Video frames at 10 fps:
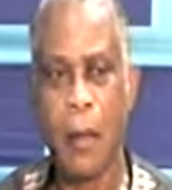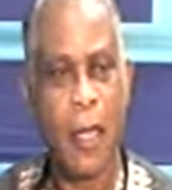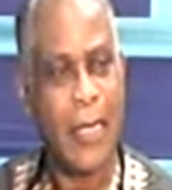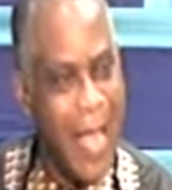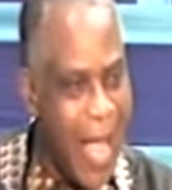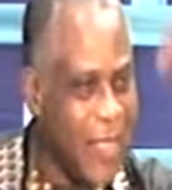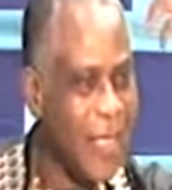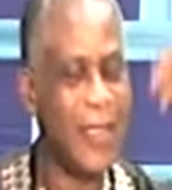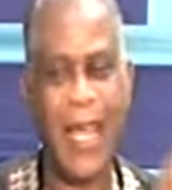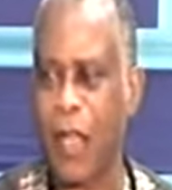They had
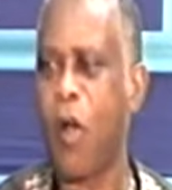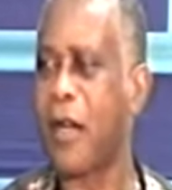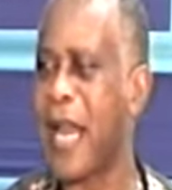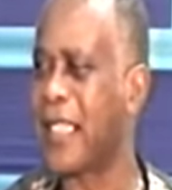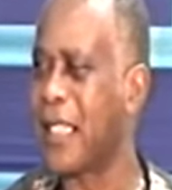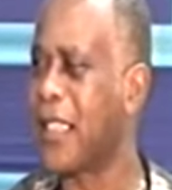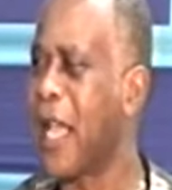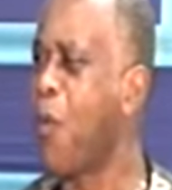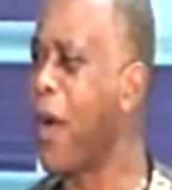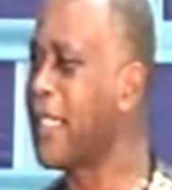it, they recognized it, they
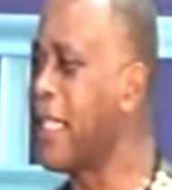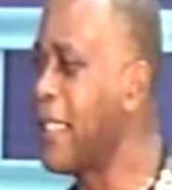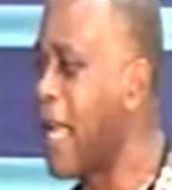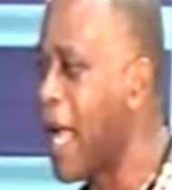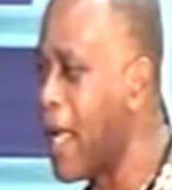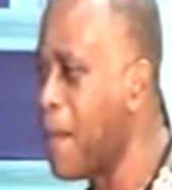went in there.